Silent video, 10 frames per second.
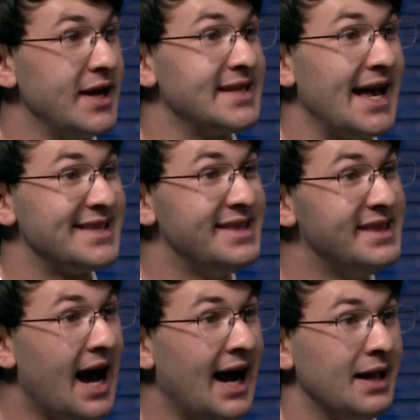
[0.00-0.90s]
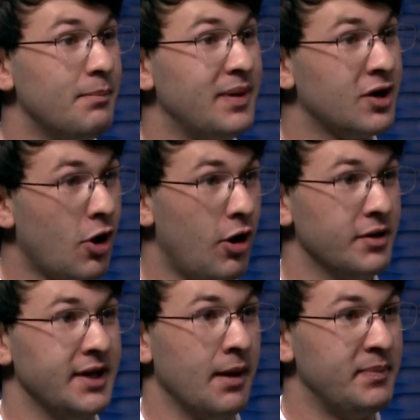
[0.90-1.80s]
race has not been
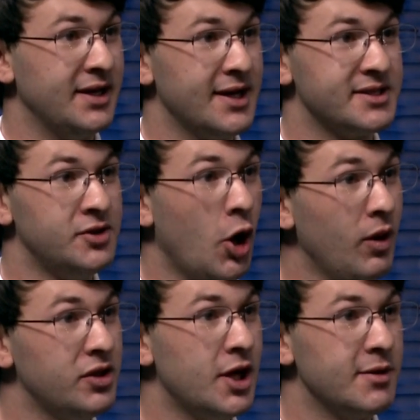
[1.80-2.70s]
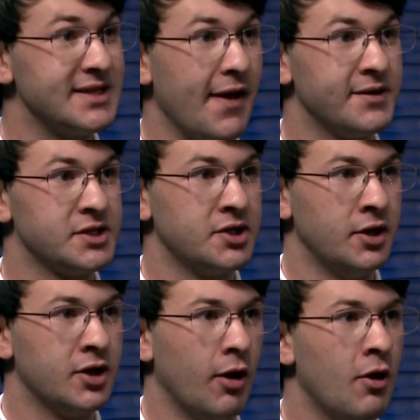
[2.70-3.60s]
called yet because no one knows how this is going
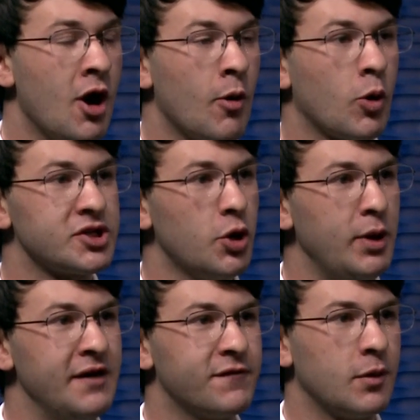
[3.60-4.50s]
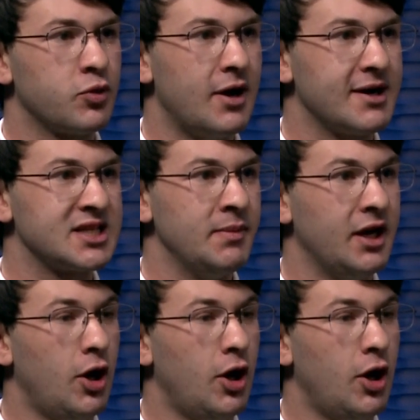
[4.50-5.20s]
to go. We're still waiting for approximately